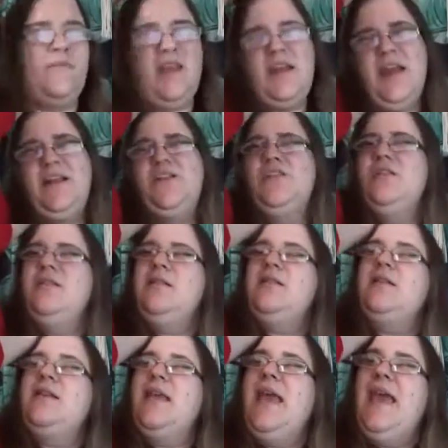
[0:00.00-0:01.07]
I
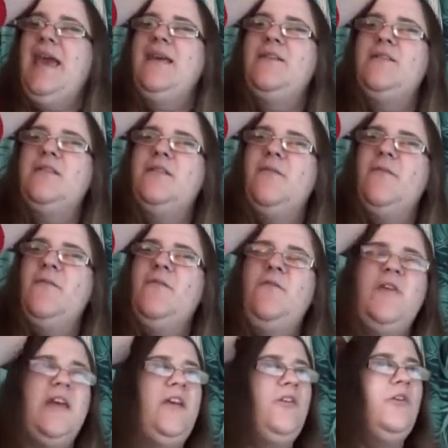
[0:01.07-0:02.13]
just can't
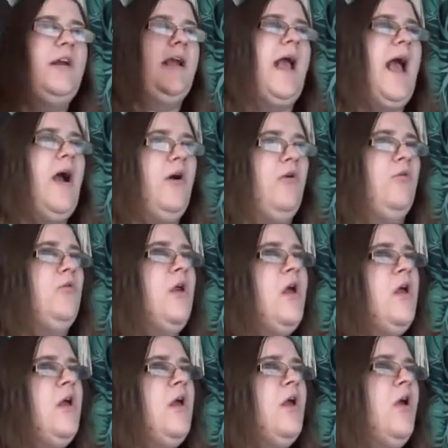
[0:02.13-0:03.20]
figure out
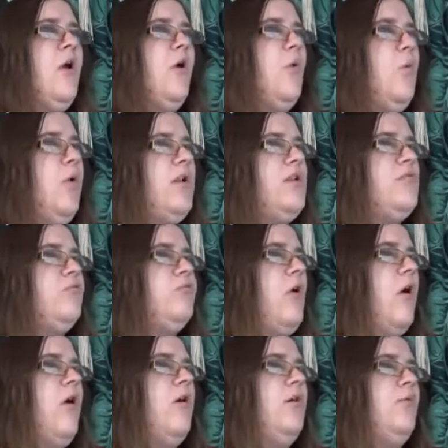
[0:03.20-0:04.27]
what's
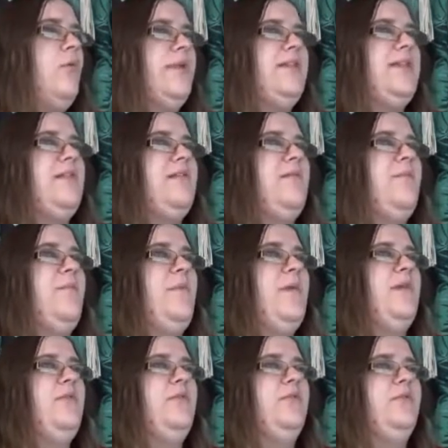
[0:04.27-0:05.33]
wrong with this
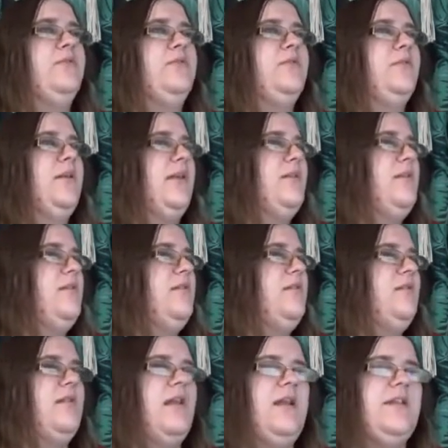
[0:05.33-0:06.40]
build.
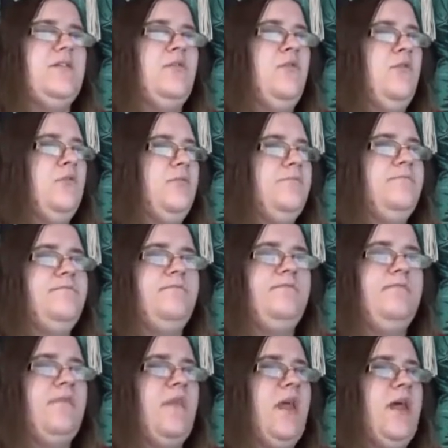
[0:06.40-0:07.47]
I don't,
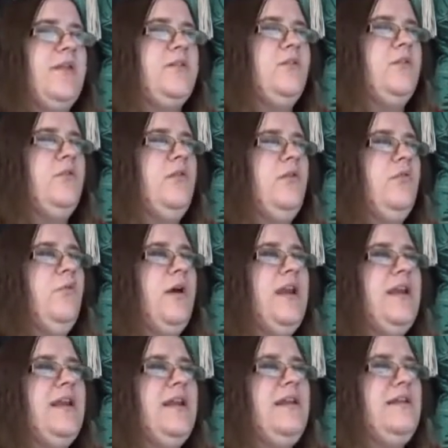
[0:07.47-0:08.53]
don't know what
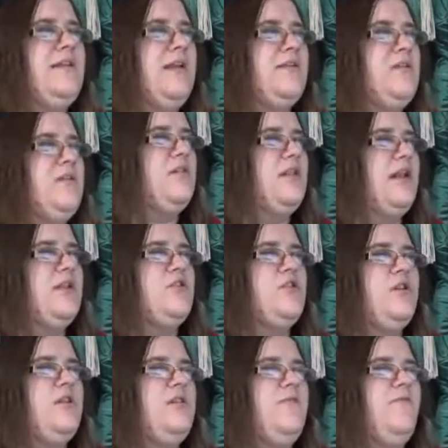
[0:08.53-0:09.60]
it is. It
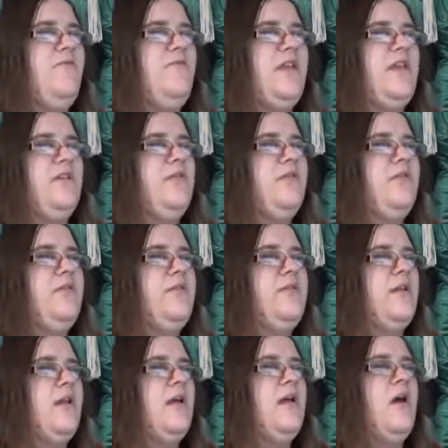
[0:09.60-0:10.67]
just
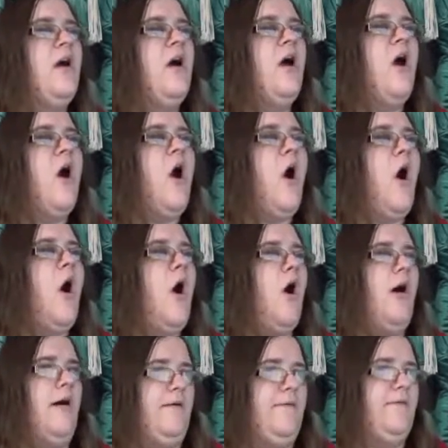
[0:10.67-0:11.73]
feels
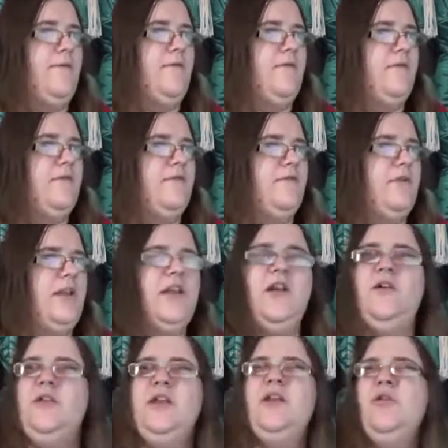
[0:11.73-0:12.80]
off. You
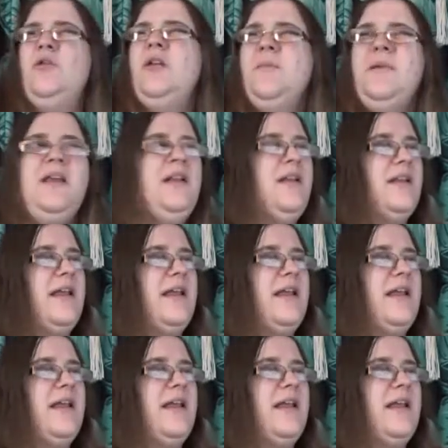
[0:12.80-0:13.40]
know what I mean?